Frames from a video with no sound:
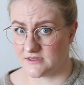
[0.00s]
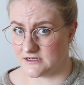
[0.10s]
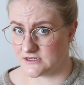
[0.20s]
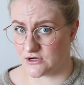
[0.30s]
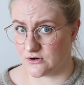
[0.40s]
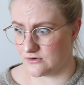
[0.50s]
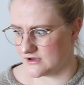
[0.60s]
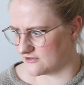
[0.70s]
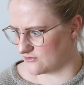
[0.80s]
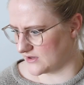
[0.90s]
the indigo
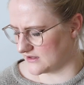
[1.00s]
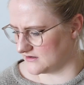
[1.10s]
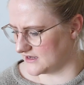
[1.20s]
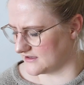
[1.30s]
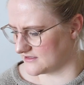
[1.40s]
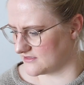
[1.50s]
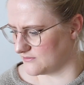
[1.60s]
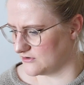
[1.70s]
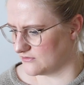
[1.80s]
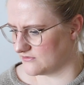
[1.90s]
as well as the
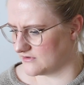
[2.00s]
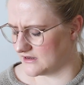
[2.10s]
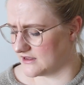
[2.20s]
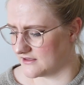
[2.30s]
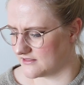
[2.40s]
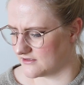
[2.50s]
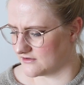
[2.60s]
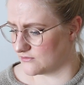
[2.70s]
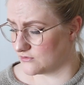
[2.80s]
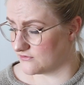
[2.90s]
blue,
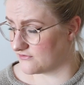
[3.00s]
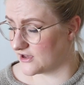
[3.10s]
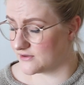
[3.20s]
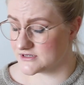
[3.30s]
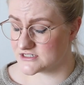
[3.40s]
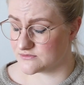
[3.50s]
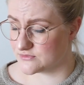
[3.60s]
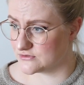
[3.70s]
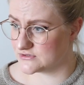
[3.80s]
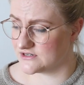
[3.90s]
the wool fibers, the
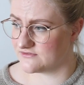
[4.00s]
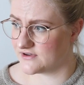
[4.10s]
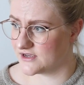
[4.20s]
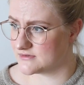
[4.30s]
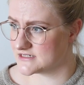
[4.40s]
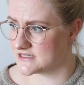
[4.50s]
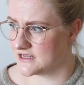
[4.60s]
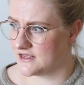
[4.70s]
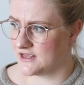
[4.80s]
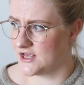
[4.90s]
protein fibers.
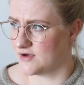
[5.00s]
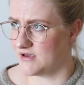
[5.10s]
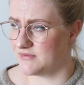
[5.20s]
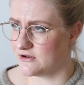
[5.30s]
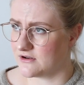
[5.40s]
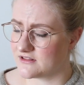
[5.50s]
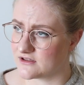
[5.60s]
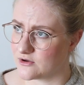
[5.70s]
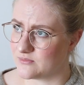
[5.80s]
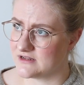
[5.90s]
Maybe not in the
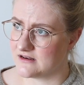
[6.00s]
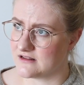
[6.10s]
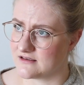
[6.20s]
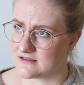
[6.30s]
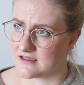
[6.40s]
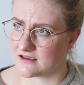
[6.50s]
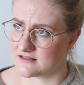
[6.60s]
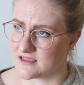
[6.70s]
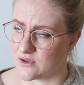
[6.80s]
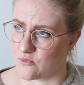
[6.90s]
completely
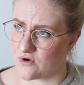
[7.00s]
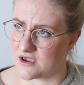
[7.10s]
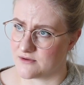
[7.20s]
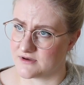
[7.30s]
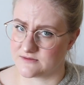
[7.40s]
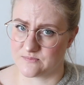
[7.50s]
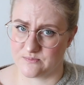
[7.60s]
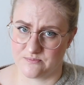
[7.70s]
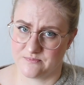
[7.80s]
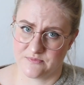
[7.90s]
exact same way, but
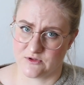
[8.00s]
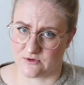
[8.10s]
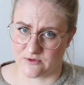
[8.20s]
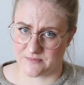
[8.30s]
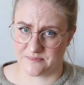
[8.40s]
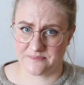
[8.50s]
you know.